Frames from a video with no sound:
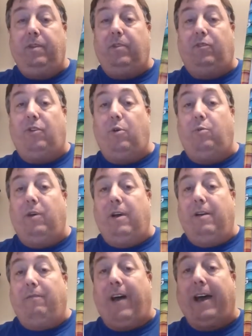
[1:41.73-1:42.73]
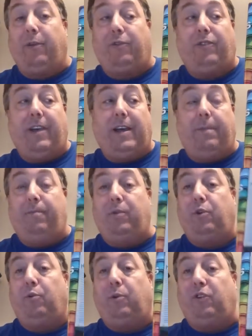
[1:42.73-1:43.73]
So final step,
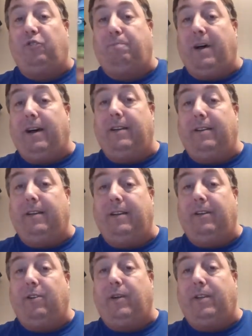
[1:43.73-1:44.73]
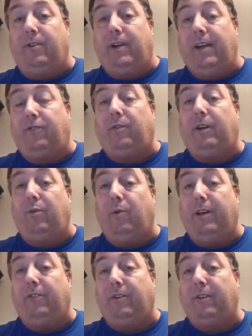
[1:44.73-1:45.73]
you're responding, you're either answering
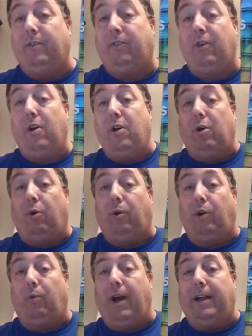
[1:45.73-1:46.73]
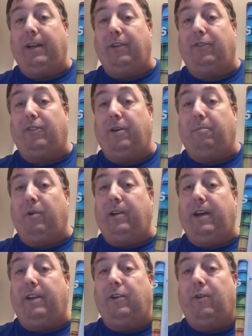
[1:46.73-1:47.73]
questions or you're writing a
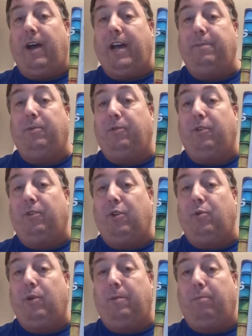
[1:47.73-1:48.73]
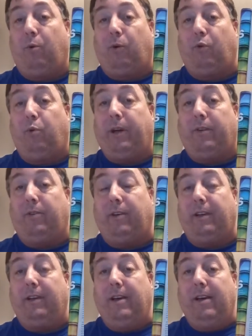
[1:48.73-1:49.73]
summary, and you're able to do it more
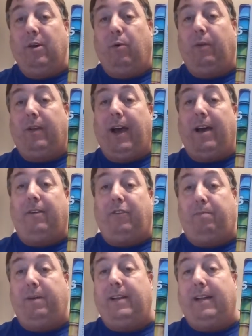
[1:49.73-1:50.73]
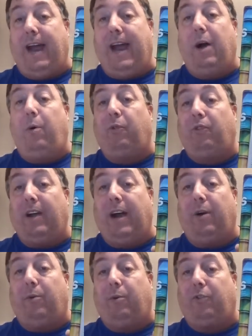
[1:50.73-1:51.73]
quickly without spending hours and
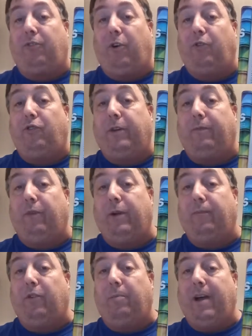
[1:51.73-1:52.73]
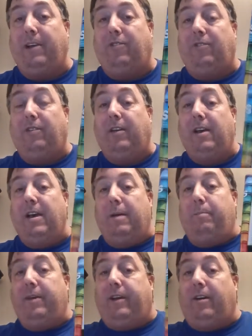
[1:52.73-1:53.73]
hours searching for information
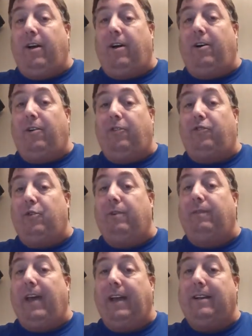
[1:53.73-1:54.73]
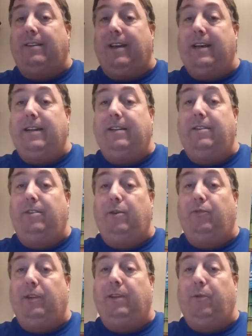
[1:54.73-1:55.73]
because you have annotated
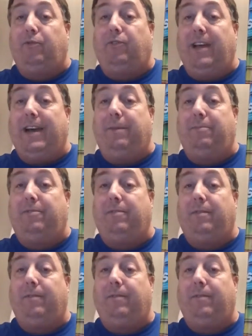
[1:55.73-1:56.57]
using those steps.